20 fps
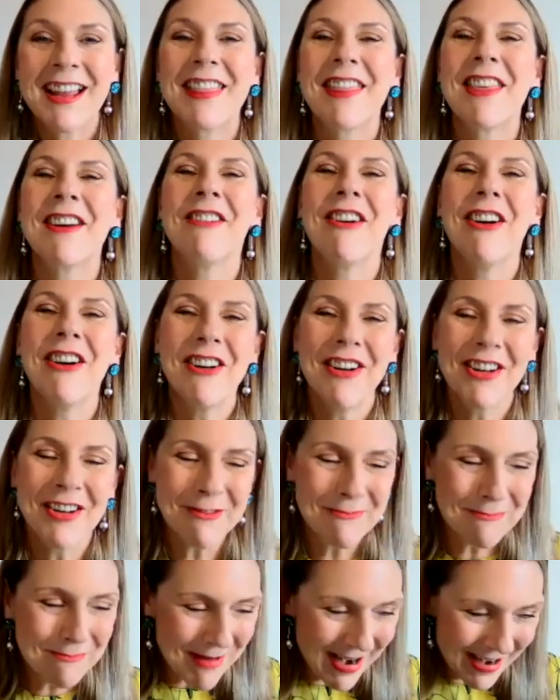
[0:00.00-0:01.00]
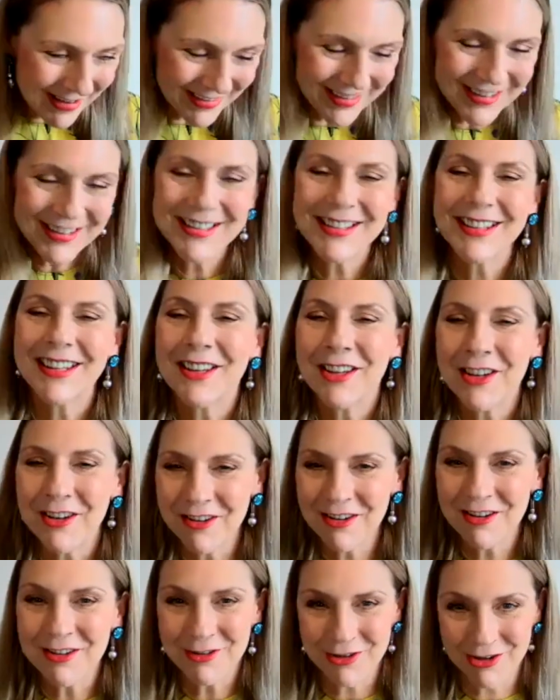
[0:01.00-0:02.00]
there are methods that you
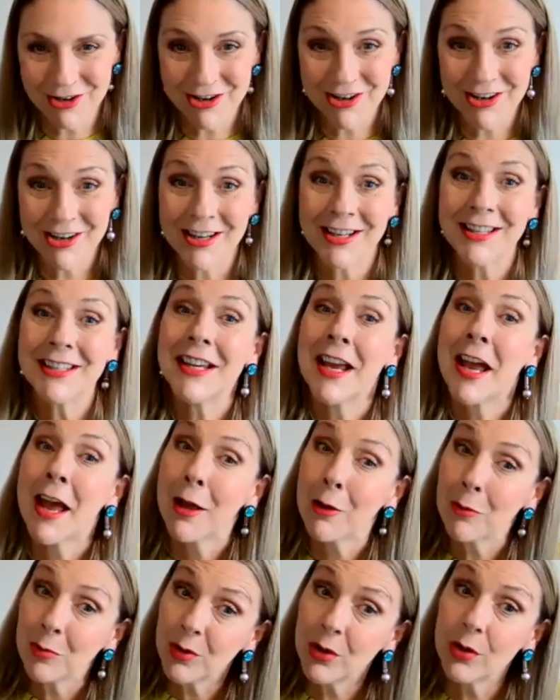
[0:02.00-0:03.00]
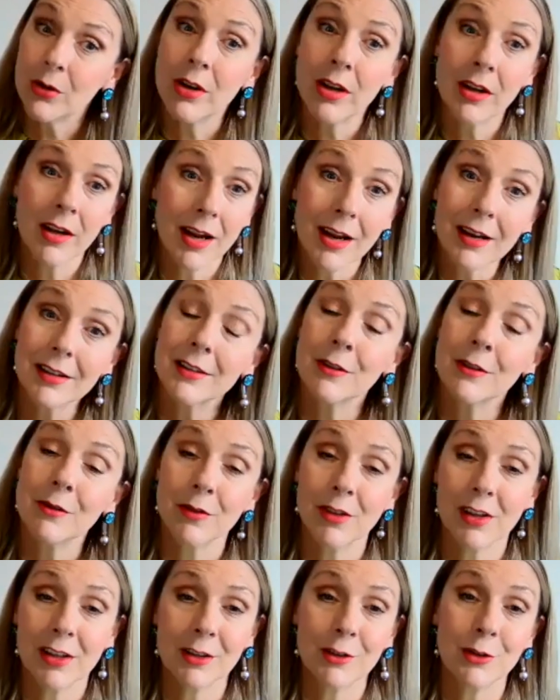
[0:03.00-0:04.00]
can try to help you connect and
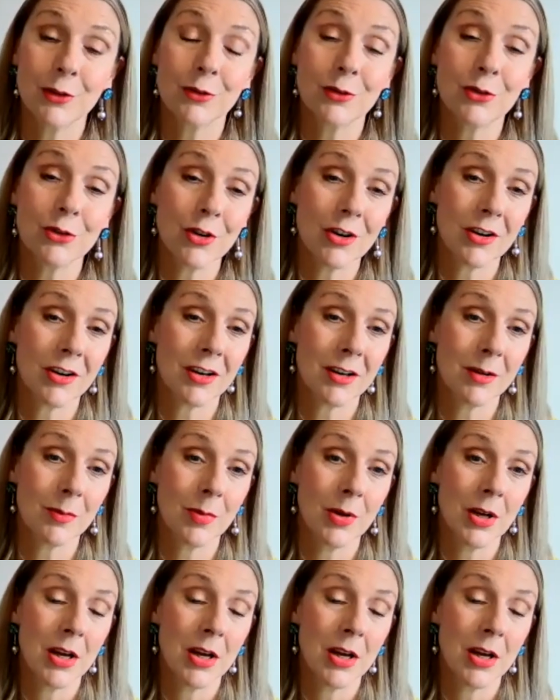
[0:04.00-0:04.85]
find your tribe.